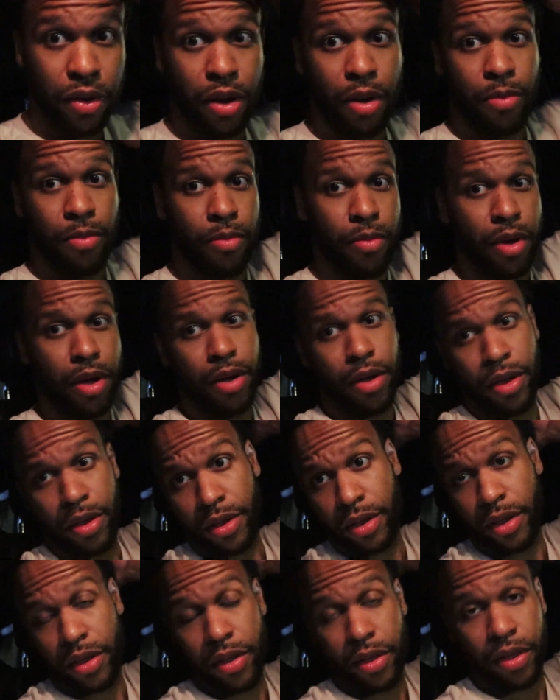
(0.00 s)
Come on.
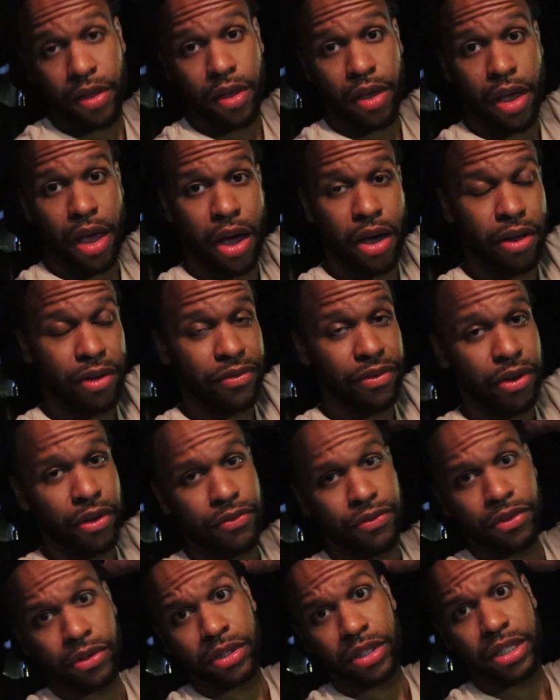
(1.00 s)
I don't even know
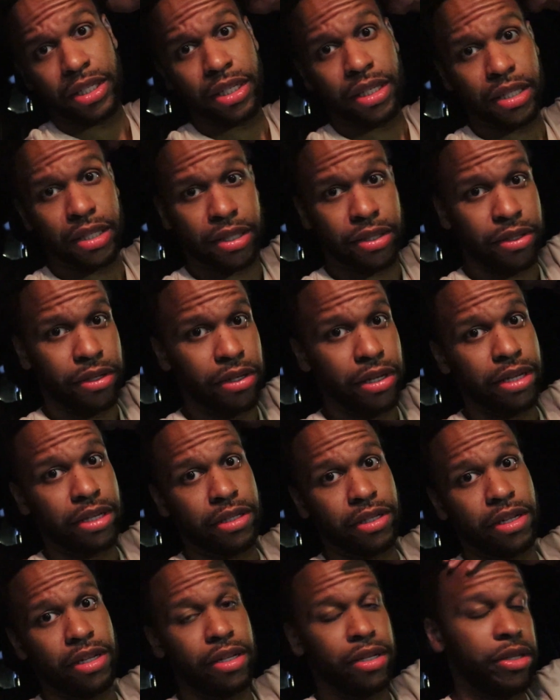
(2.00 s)
if you can see it. It's,
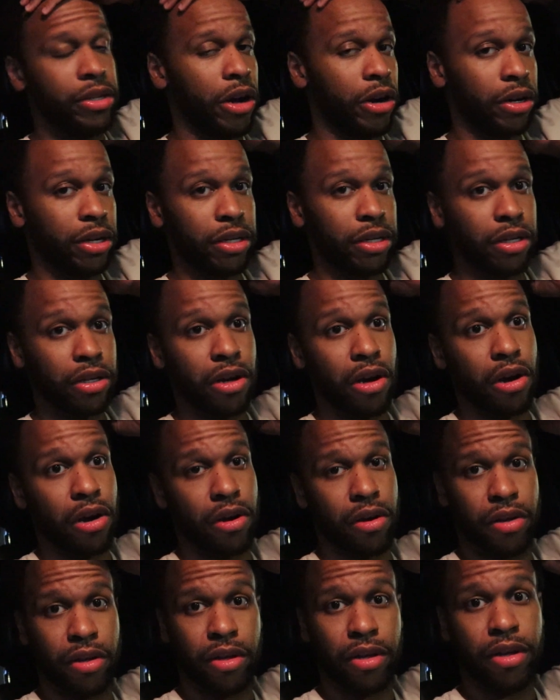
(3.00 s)
it's dark in the car.
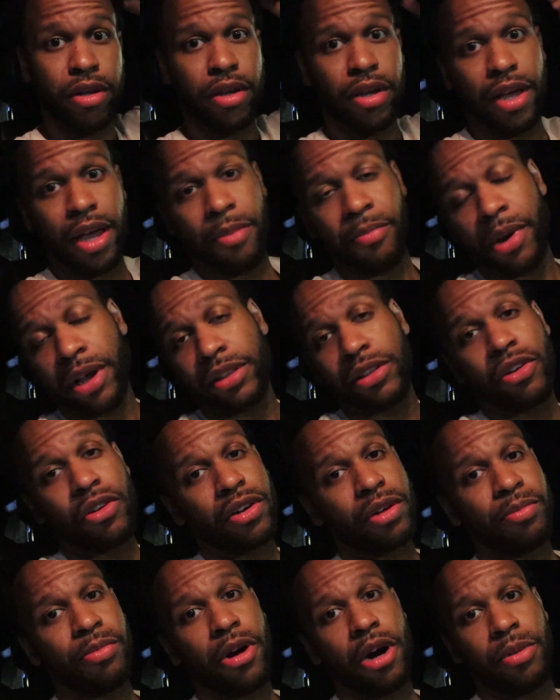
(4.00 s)
I'm about to go
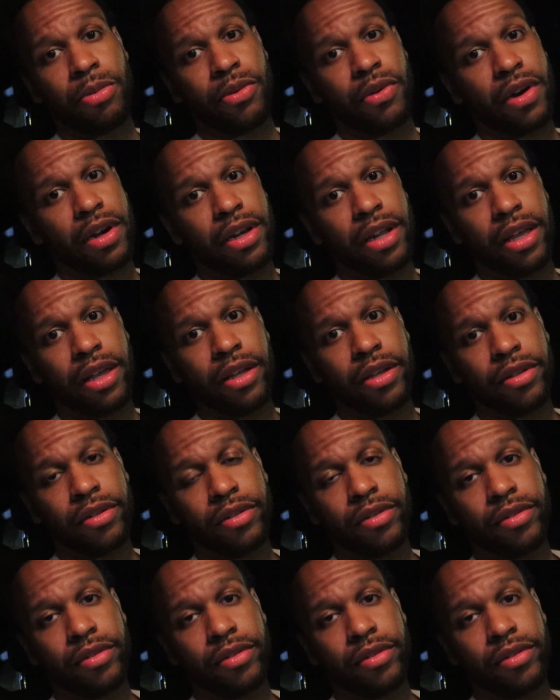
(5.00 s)
in the barber right now.